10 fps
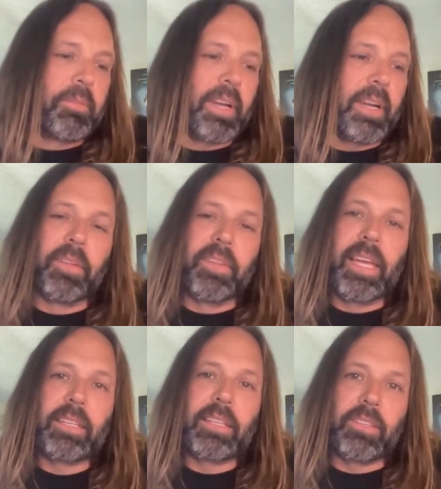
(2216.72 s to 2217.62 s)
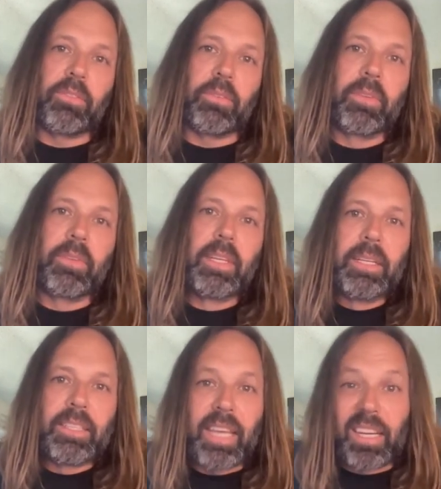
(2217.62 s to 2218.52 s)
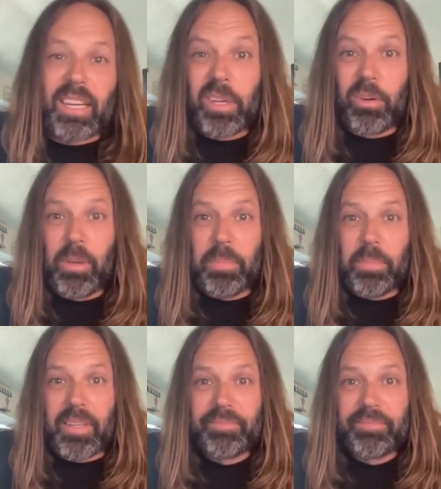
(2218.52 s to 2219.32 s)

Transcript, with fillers: we yeah. really vibed on that because that's kind of who I grew